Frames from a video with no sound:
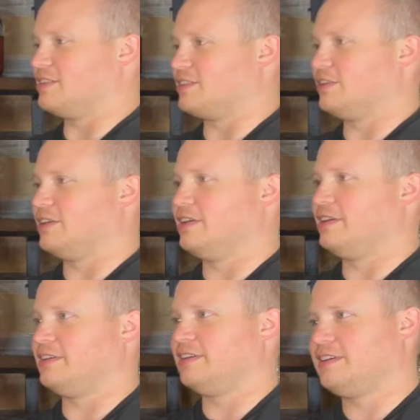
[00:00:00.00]
So
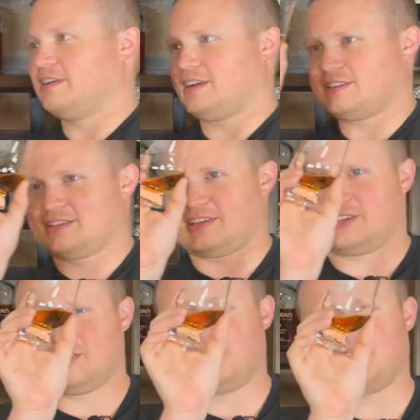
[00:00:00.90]
I still got a
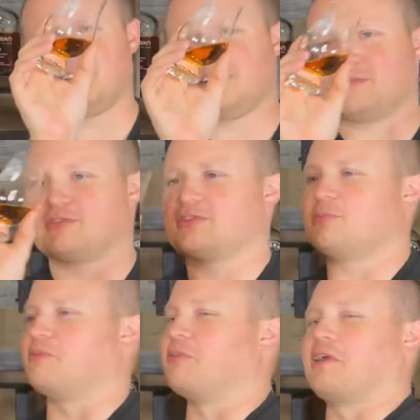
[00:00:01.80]
good amount in there, so
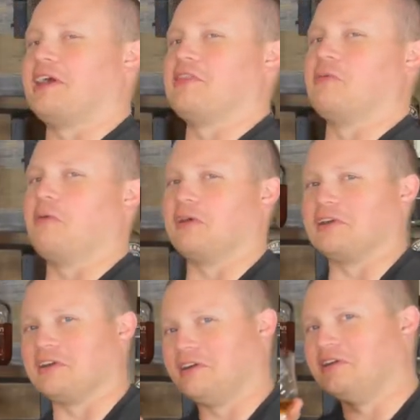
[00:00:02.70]
before I add the
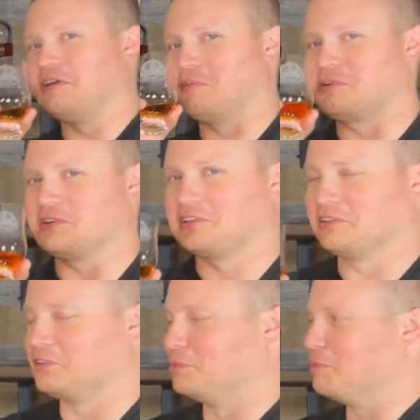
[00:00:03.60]
water, I'm gonna drink a
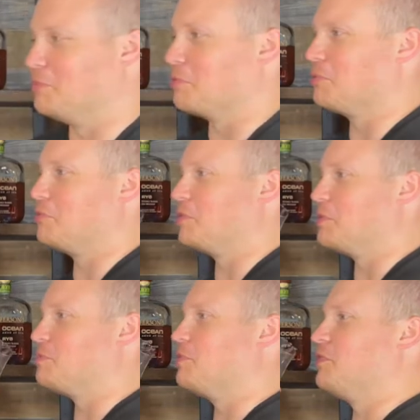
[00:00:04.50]
little bit more before we
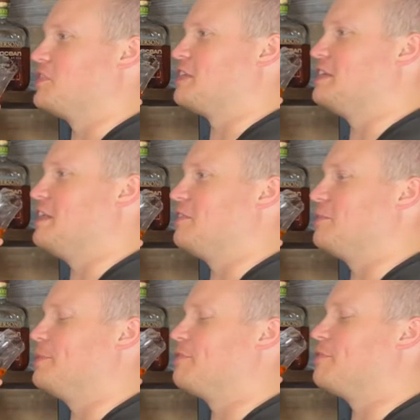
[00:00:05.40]
proof this thing down a little
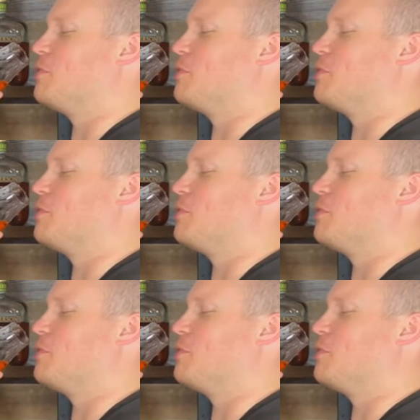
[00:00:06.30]
bit from the